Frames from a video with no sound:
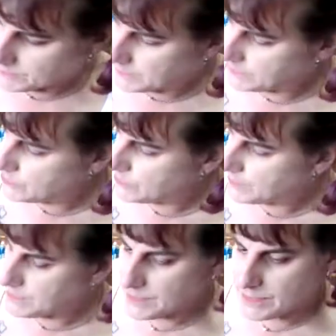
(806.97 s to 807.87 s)
I
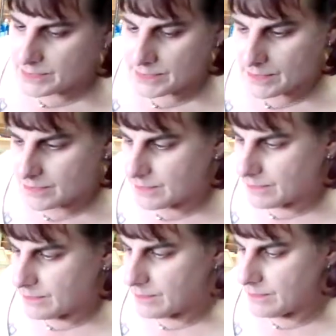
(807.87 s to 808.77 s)
took the
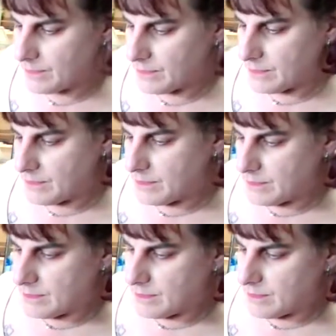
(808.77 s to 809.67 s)

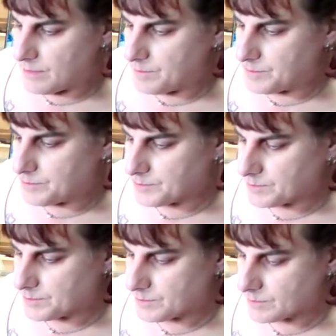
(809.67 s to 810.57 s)
on
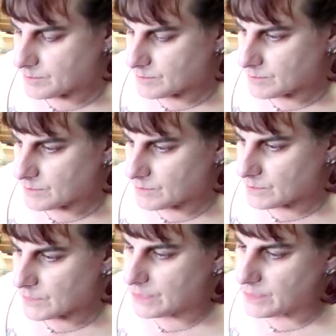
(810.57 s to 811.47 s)

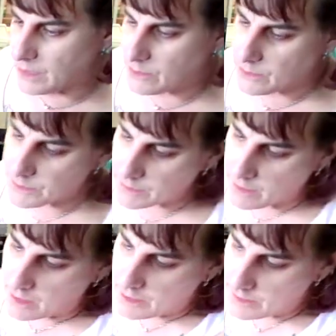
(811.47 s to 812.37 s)
the other
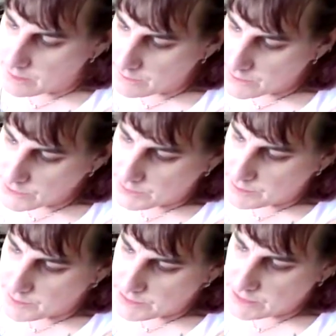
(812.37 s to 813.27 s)
side of the
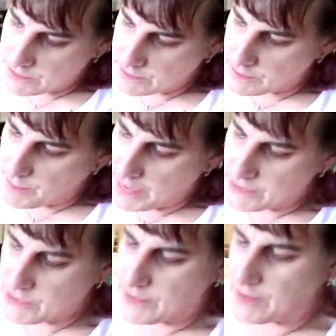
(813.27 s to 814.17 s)
transmission is a
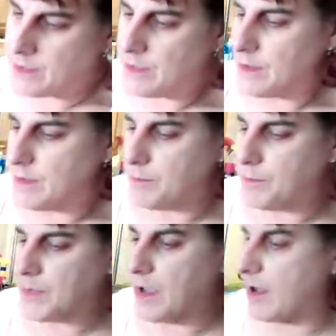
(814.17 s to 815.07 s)
matching
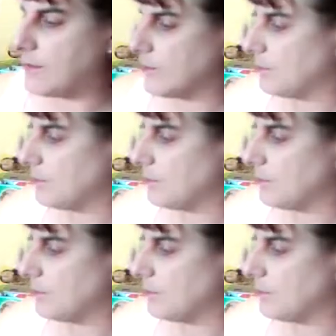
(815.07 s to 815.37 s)
cover